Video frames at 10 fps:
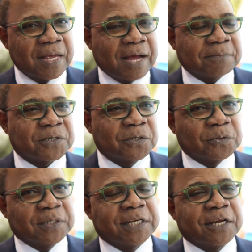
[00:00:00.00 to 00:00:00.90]

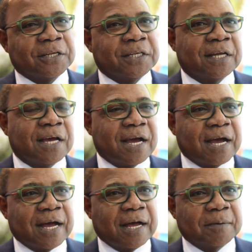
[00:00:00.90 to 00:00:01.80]
Absolutely none.
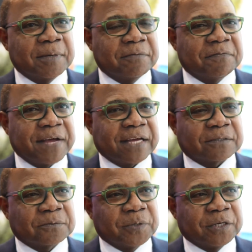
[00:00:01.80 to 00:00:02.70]
In
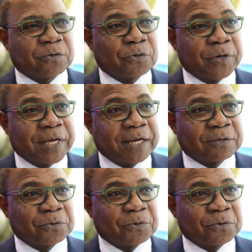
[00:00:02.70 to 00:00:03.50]
fact, we're growing and